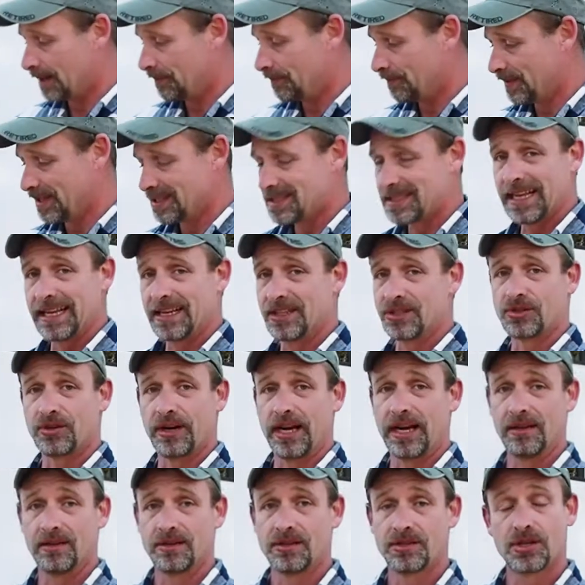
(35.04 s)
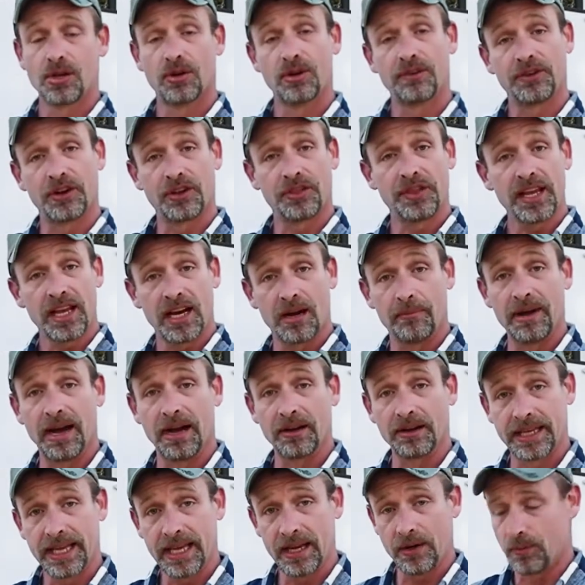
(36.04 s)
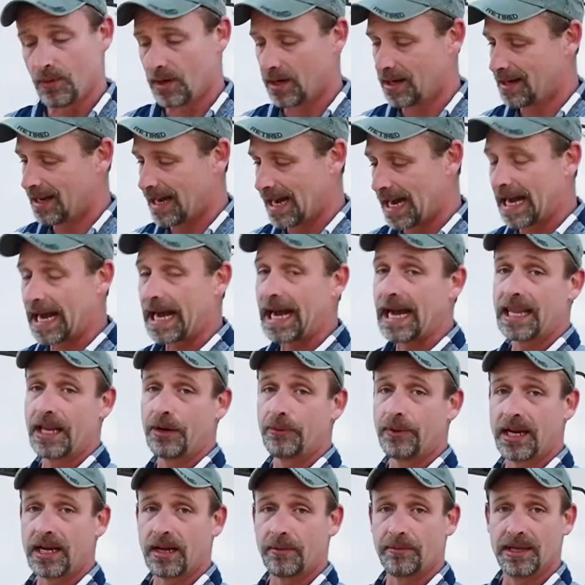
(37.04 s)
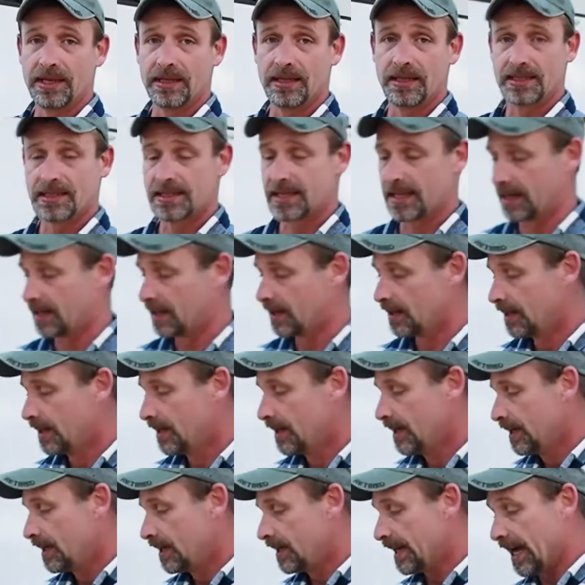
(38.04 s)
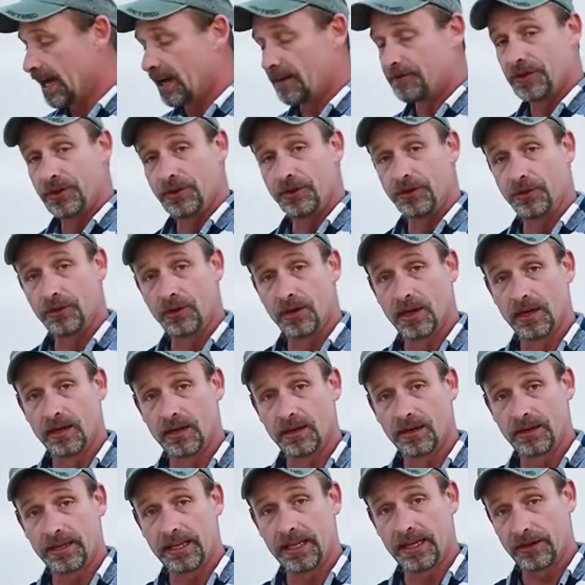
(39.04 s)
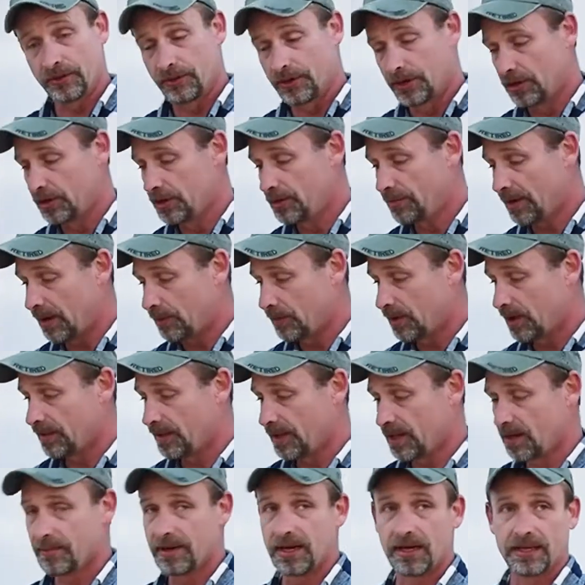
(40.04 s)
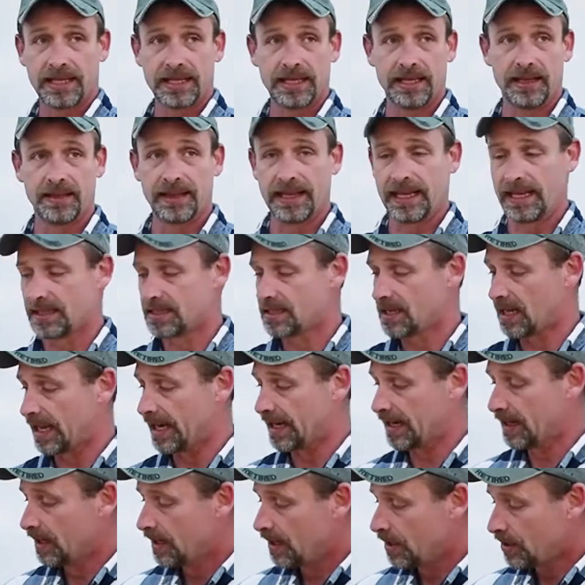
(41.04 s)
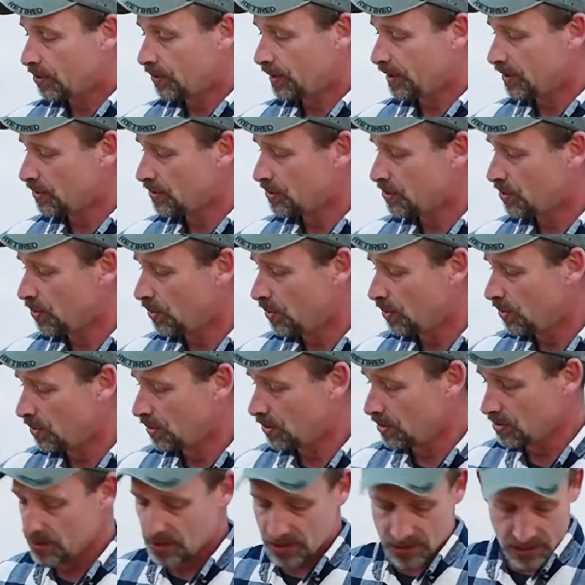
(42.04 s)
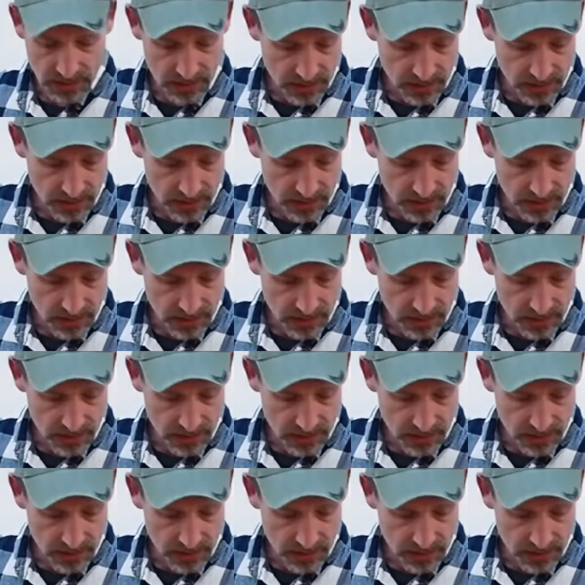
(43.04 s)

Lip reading: This thing is great. So if you're thinking about getting one, I highly recommend this thing. Now, if you get a griddle, you might want to think about getting things like griddle tools.